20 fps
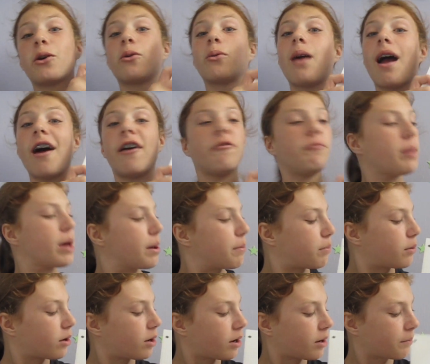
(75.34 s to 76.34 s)
graph
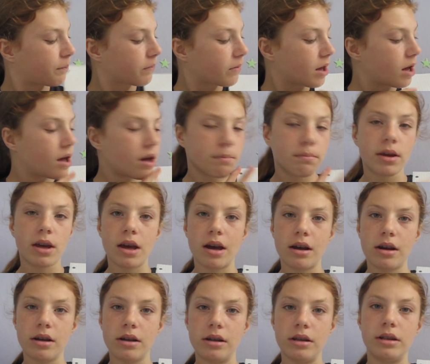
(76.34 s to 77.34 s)
paper
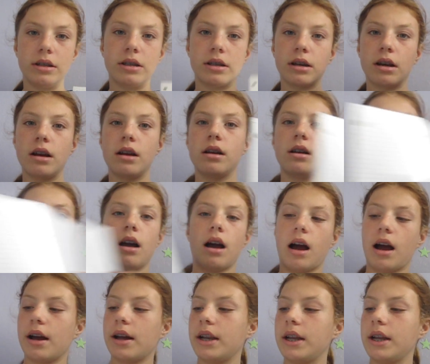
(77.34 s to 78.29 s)
because I